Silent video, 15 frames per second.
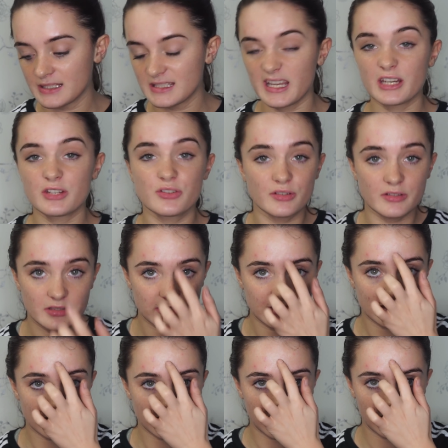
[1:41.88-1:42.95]
textures in the
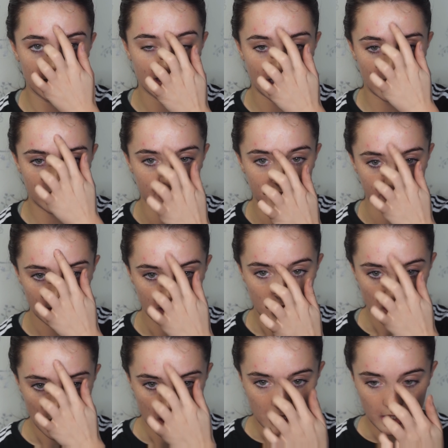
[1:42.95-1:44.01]
skin, and
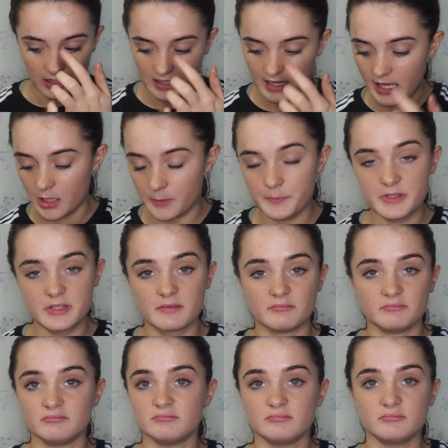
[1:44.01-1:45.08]
it helps
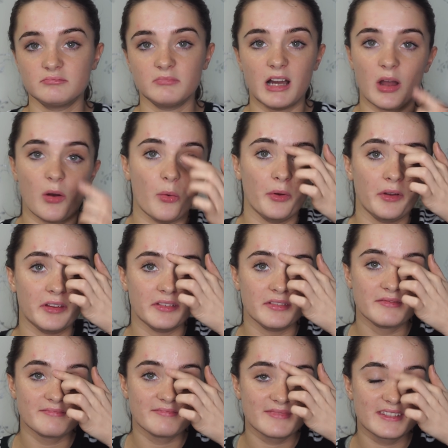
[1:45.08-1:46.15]
my oil
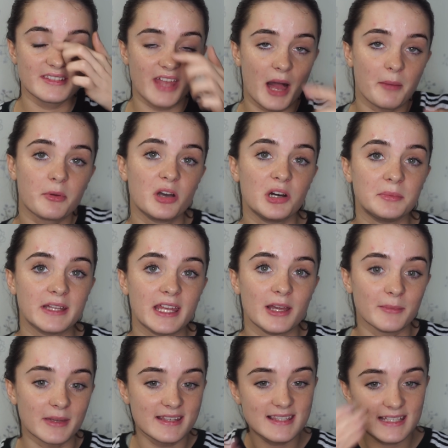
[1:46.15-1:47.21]
stop coming
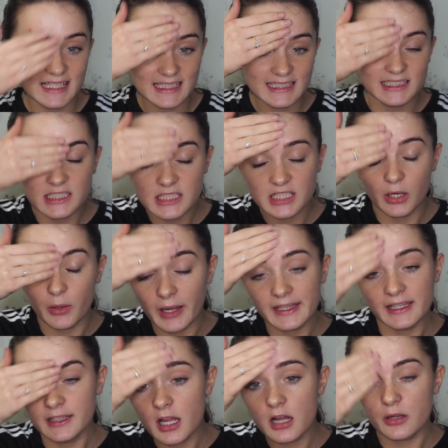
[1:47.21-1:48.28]
out of my skin. So I
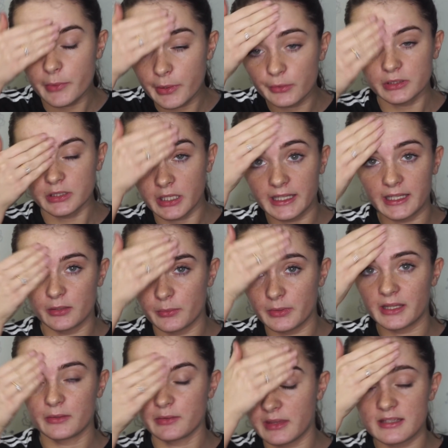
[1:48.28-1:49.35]
cannot go out on a night out
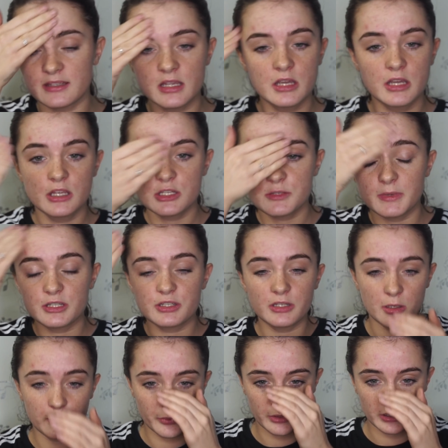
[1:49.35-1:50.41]
without this. Just make sure
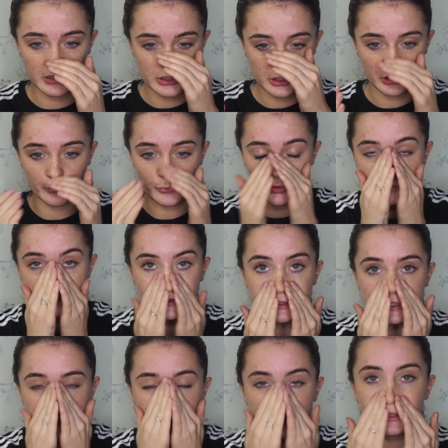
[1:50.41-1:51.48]
you don't put on too much
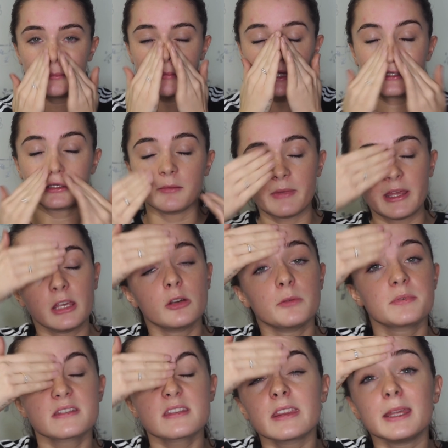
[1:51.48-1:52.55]
because it will make your
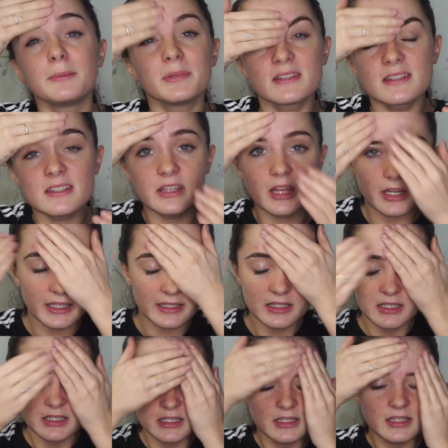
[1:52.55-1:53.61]
makeup slip and slide.
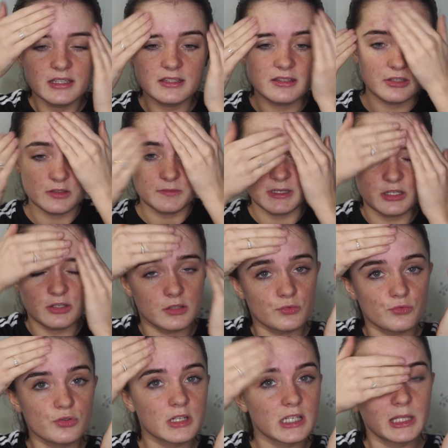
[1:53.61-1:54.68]
So just make sure it's
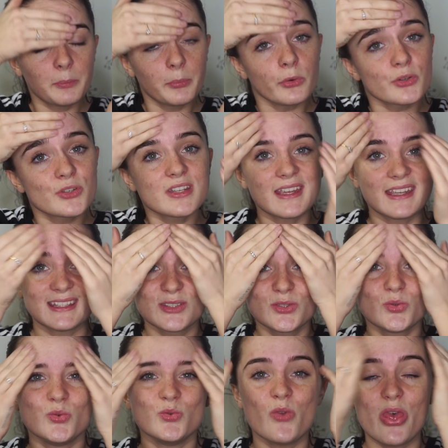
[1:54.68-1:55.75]
really pushed
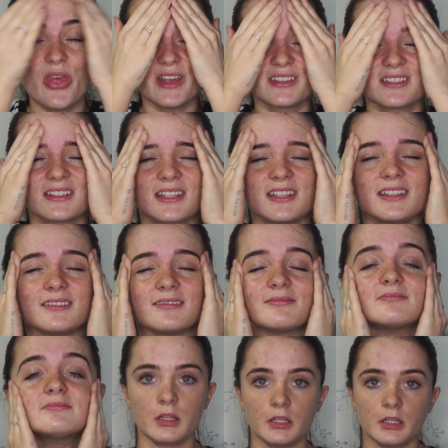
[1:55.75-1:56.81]
into the
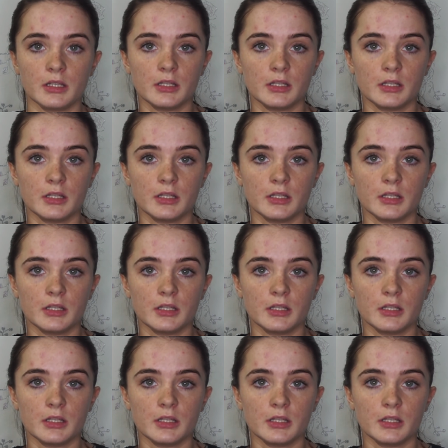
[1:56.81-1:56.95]
skin.